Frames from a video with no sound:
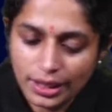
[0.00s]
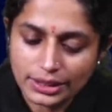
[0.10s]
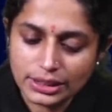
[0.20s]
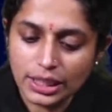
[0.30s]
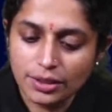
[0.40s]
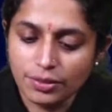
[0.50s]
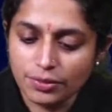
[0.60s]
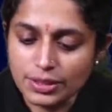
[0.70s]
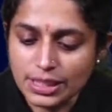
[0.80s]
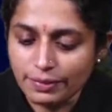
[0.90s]
Next,
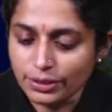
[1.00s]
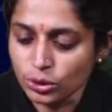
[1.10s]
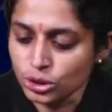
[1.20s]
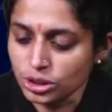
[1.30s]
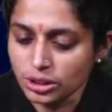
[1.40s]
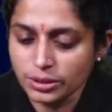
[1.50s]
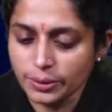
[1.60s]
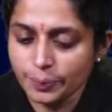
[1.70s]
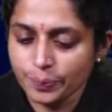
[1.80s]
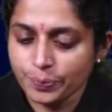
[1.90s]
57 question.
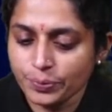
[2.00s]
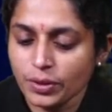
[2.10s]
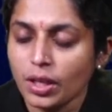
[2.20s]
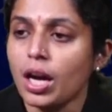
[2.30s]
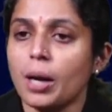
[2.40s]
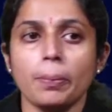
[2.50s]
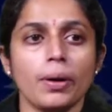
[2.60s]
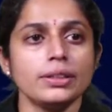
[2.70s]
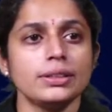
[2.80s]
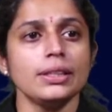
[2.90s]
A
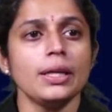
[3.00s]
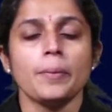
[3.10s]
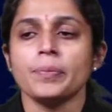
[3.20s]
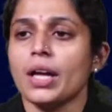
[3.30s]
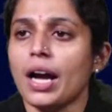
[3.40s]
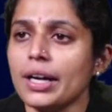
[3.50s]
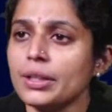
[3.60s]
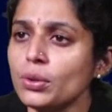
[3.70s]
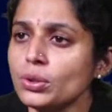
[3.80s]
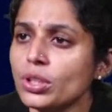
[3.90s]
person
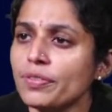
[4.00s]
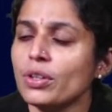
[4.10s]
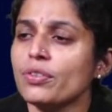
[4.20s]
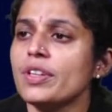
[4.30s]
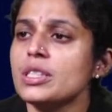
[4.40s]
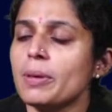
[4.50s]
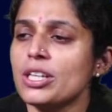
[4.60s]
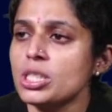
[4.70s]
accused of an offence